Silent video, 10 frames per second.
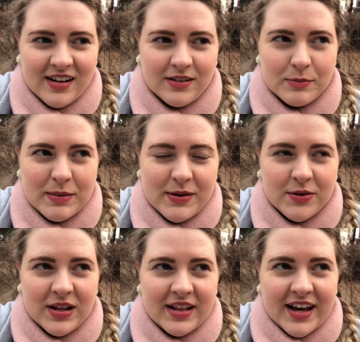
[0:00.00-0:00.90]
so maybe
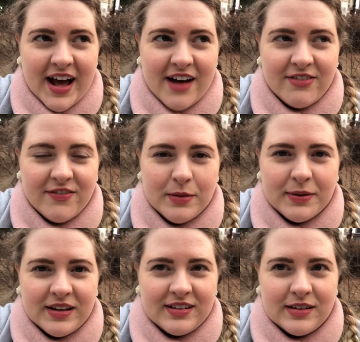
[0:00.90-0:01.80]
only like half of the
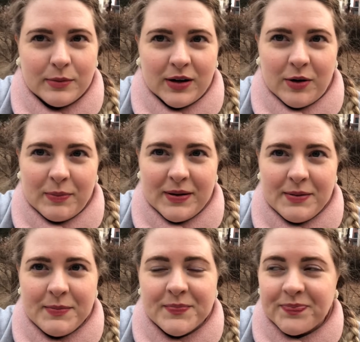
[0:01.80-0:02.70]
places were open.